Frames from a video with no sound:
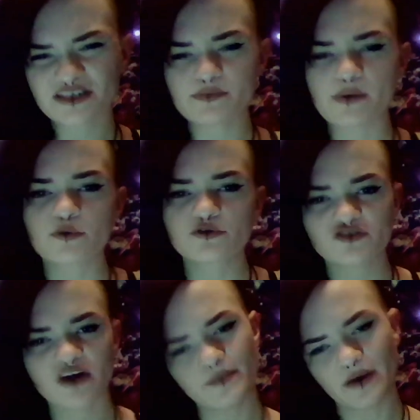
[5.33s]
What's up, my Moon
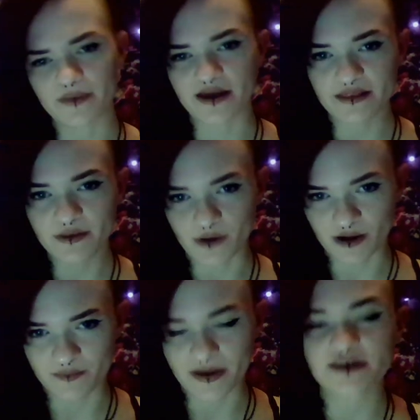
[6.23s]
Tribe? I'm Haley.
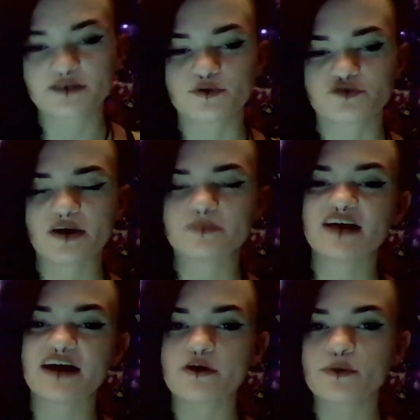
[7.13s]
Welcome back to Moon Tribe
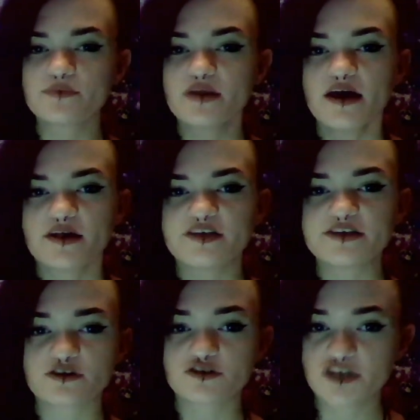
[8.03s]
Tarot. These
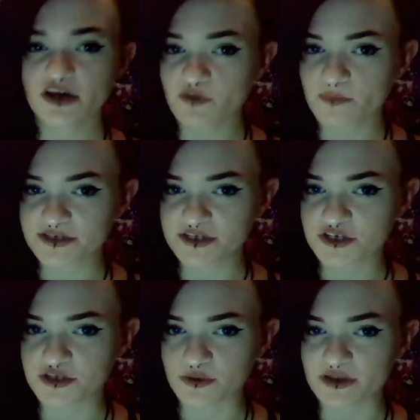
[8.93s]
are general
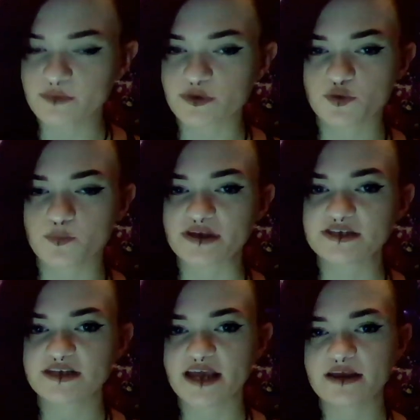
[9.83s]
messages only, which
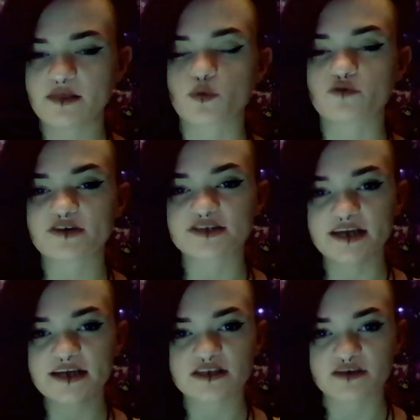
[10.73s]
means take what
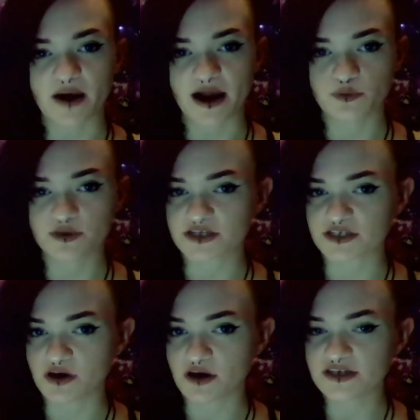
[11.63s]
resonates, leave behind what does
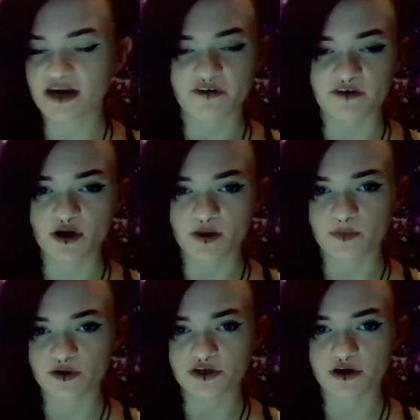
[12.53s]
not. I've already gone and
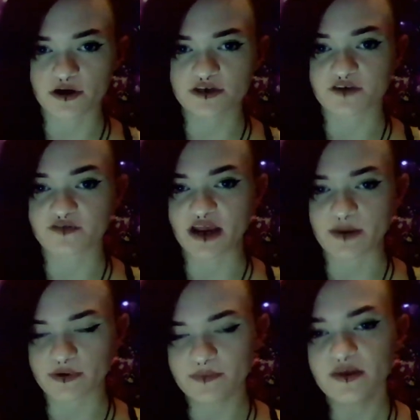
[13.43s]
pulled your cards off
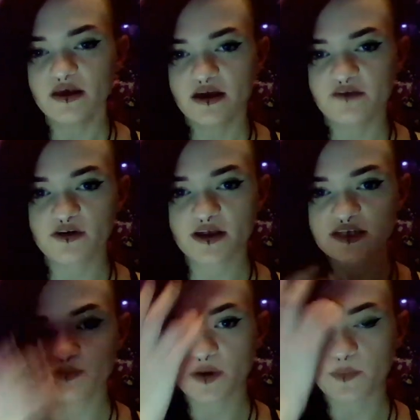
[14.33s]
camera. If you'd like
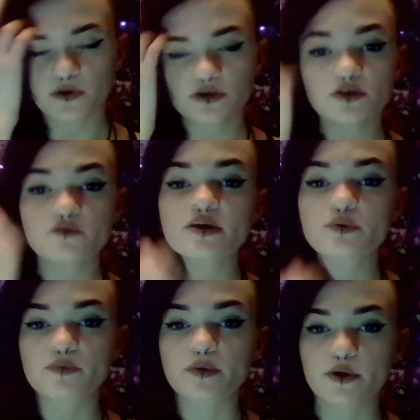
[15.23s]
to book a personal reading
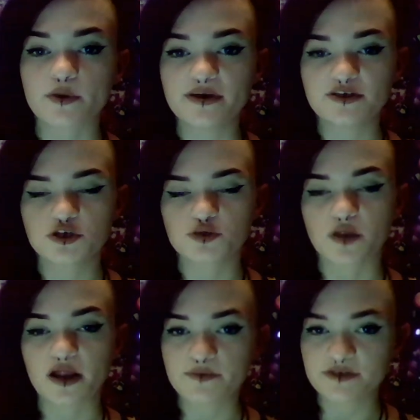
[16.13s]
with me where your messages
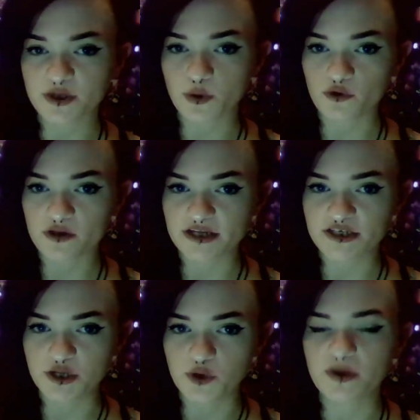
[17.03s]
will 100% correlate
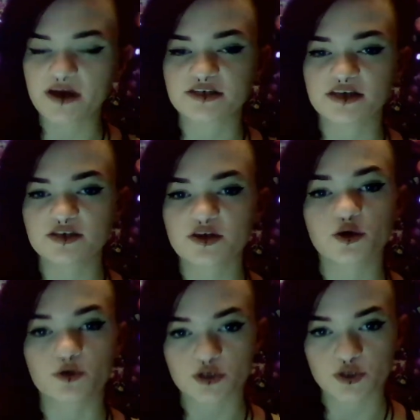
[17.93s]
to you because it's
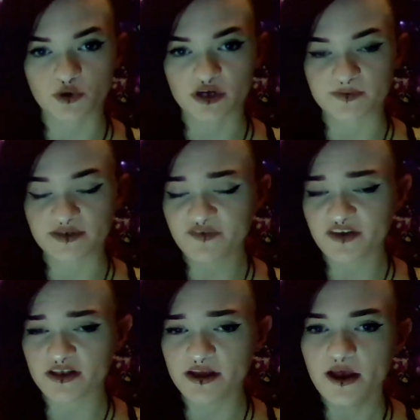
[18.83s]
your story
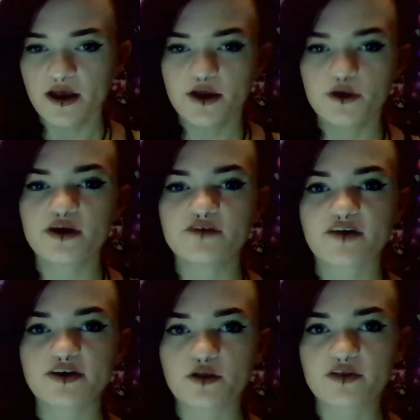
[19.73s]
specifically, you can
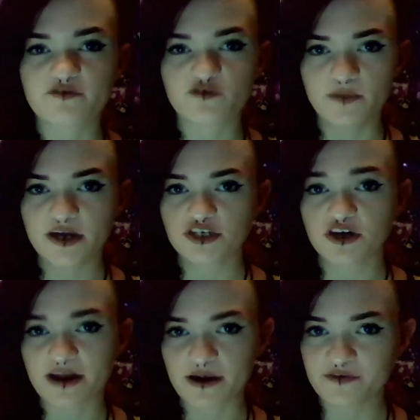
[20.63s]
find all the information
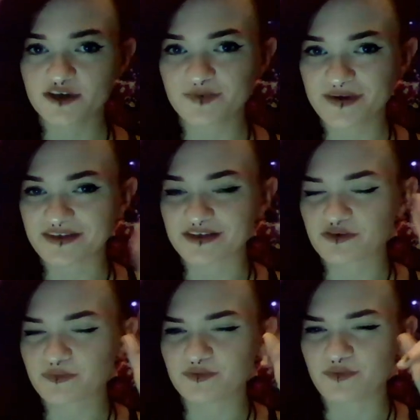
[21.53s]
on how to reach me in the
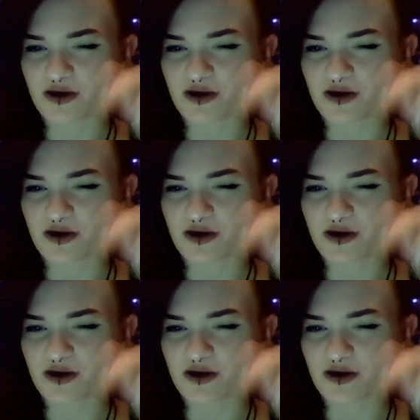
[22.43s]
description